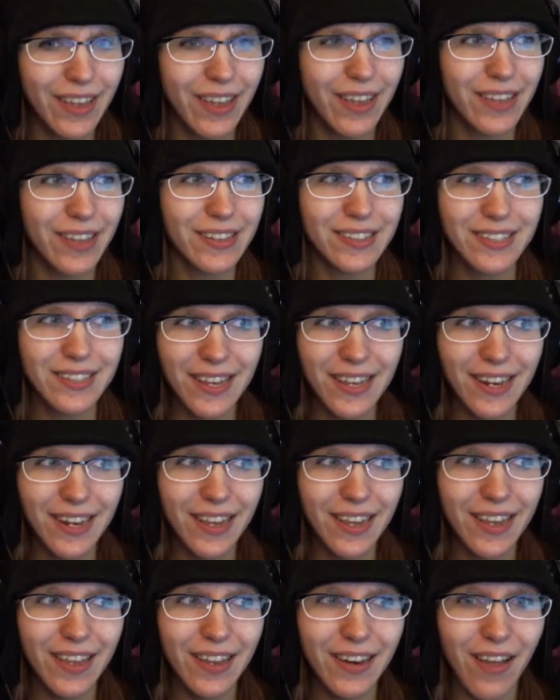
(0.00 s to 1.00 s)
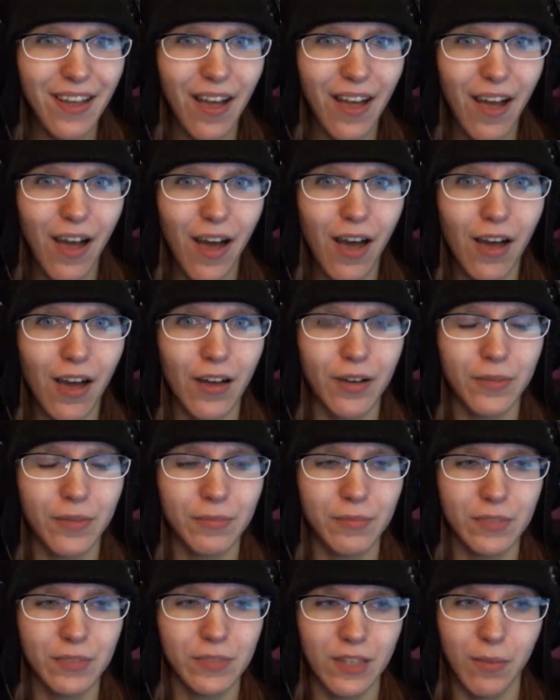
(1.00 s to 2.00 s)
did it,
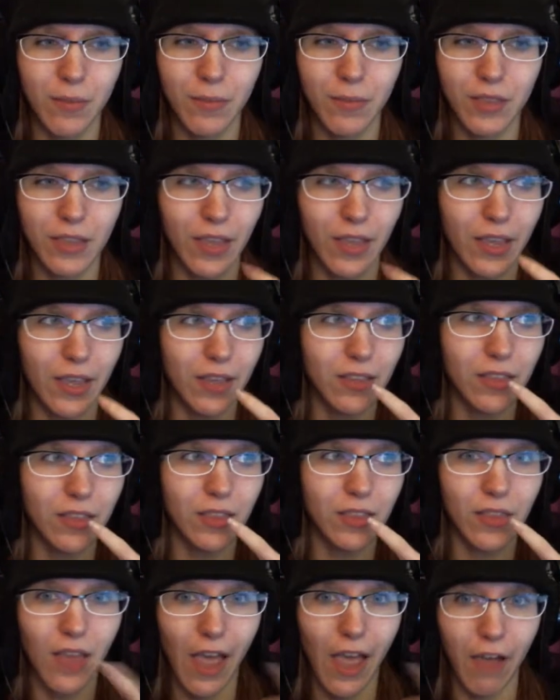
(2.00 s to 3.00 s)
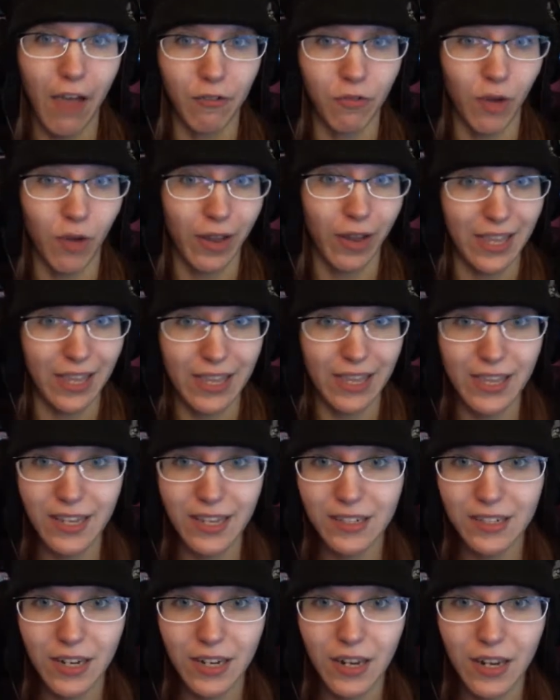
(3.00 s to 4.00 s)
some of the, like, FYE
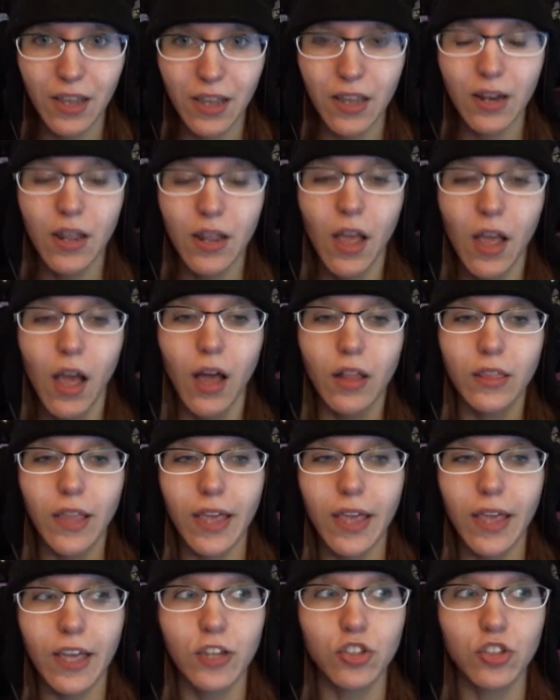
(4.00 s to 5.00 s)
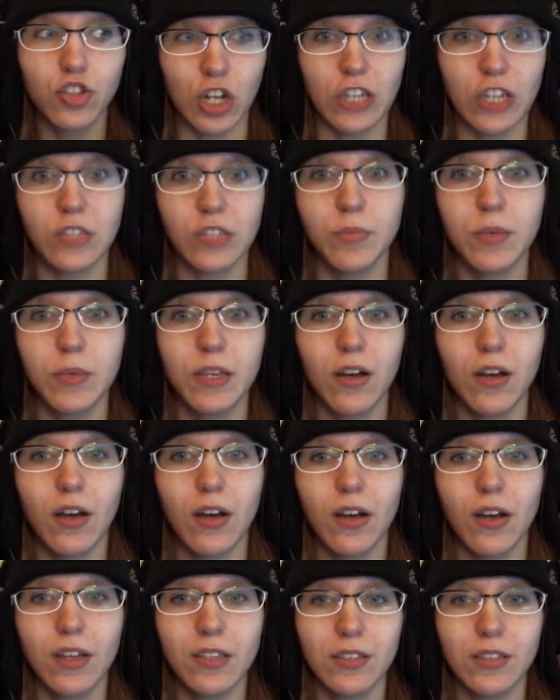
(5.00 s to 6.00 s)
did it, like, just
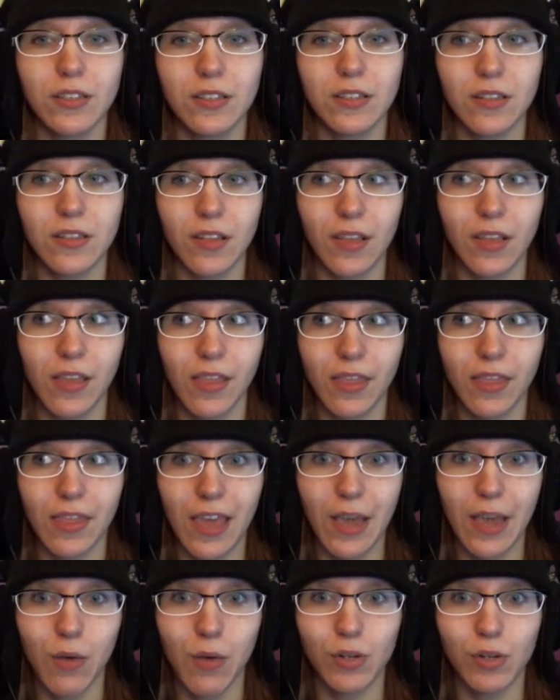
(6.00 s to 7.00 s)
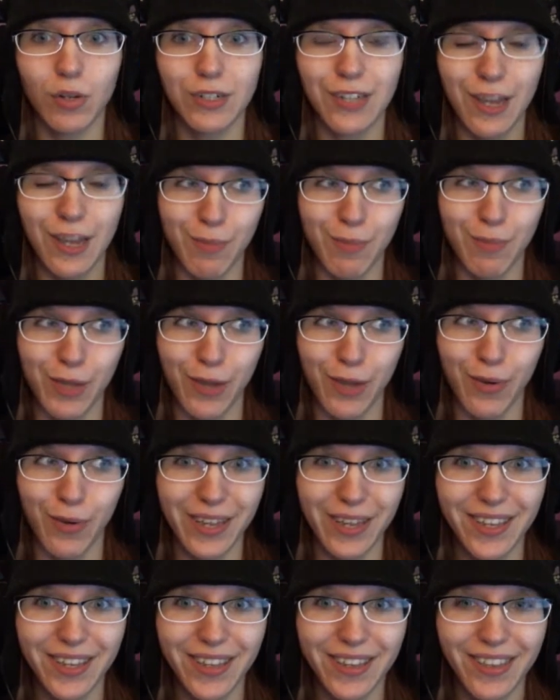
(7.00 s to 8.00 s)
because they were
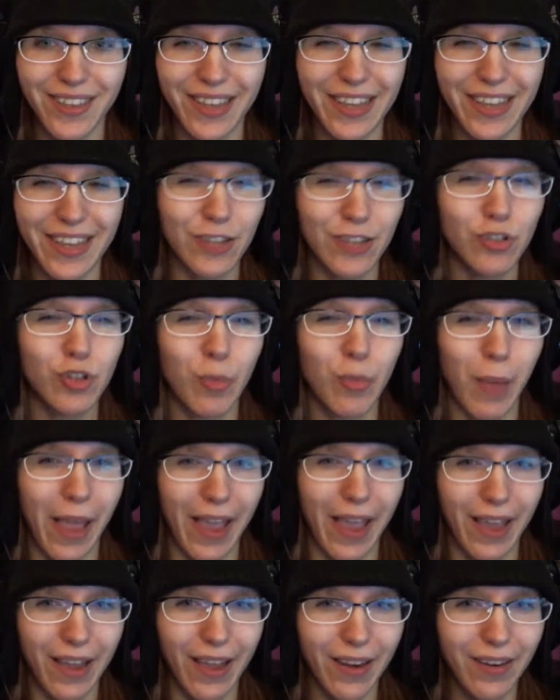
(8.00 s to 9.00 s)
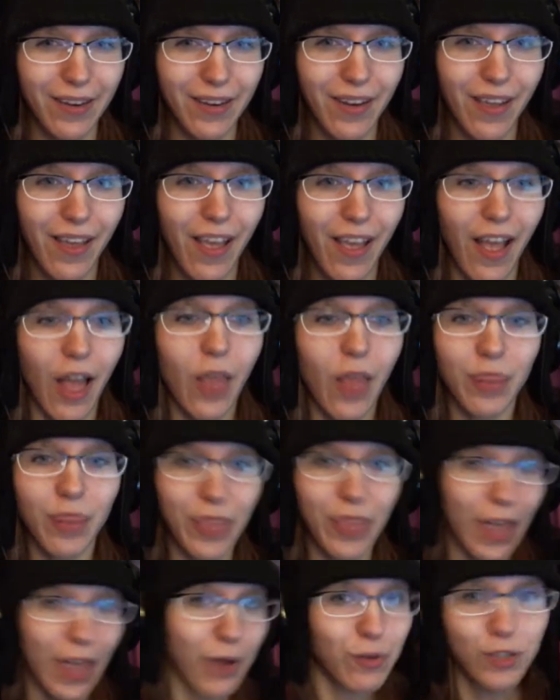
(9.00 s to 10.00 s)
debuting, like, in Japan,
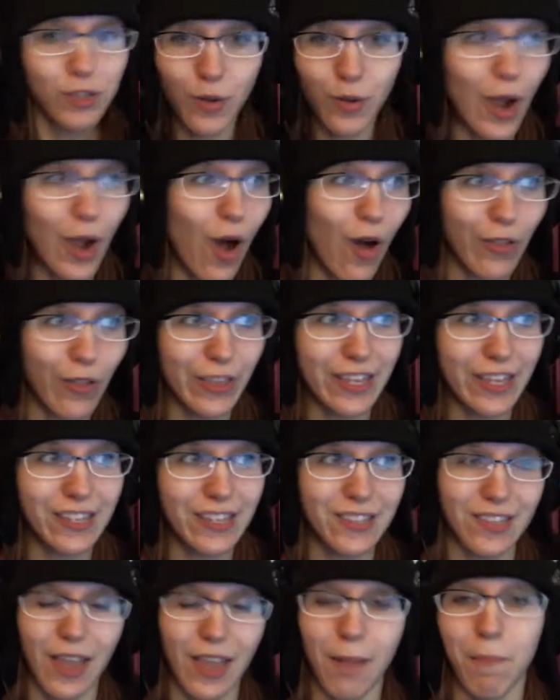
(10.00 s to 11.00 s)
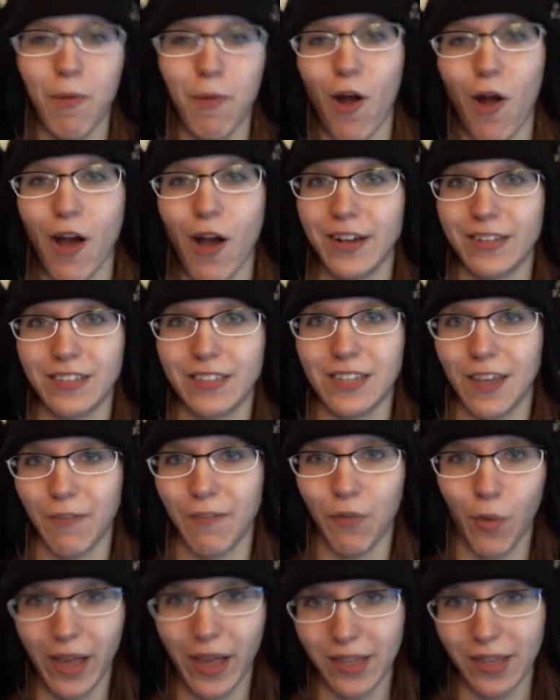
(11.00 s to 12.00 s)
they were doing all these, like, product
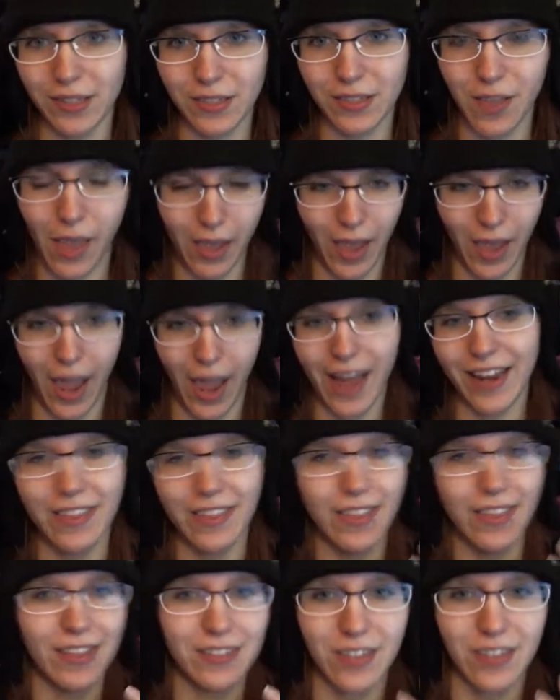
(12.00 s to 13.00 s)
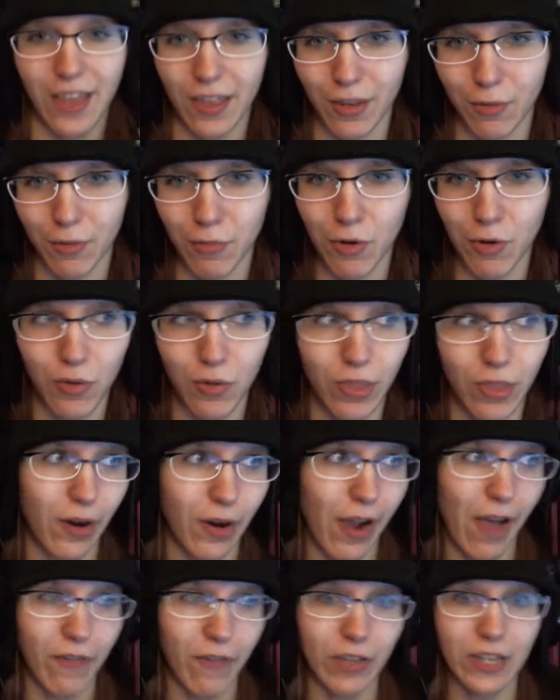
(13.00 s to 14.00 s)
giveaways, like, anything Sailor Moon, they were
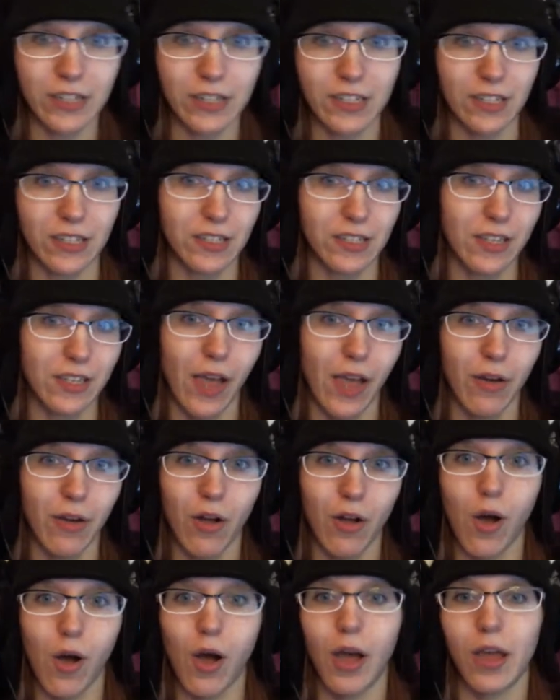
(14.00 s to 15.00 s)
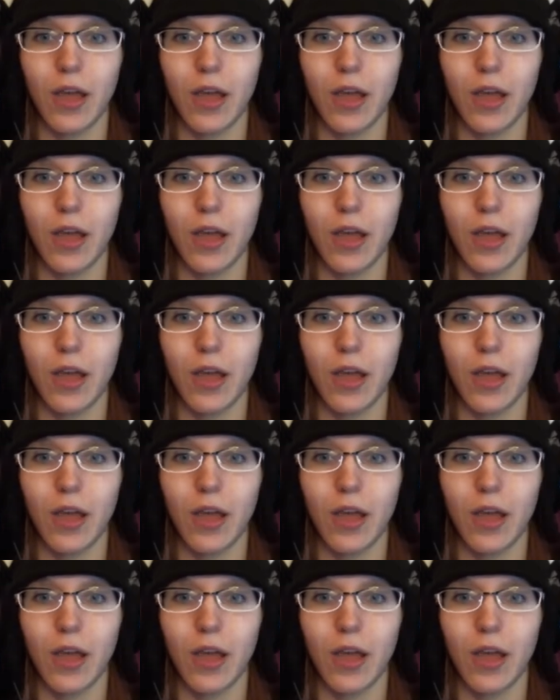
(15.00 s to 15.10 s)
having a discount on.